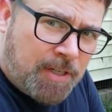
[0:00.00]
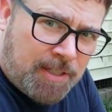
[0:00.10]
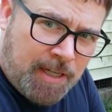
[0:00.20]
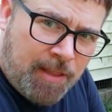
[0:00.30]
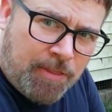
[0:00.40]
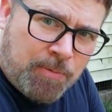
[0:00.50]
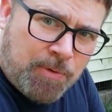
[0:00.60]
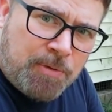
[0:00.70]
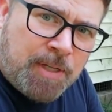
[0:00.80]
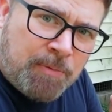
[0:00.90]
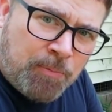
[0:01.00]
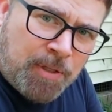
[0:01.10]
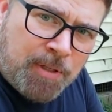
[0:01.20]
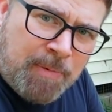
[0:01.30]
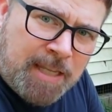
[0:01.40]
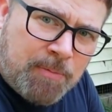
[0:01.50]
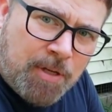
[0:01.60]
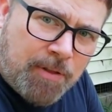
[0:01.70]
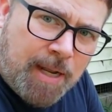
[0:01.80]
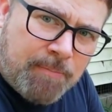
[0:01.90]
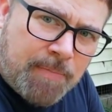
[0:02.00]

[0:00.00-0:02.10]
to cut through and really make him know that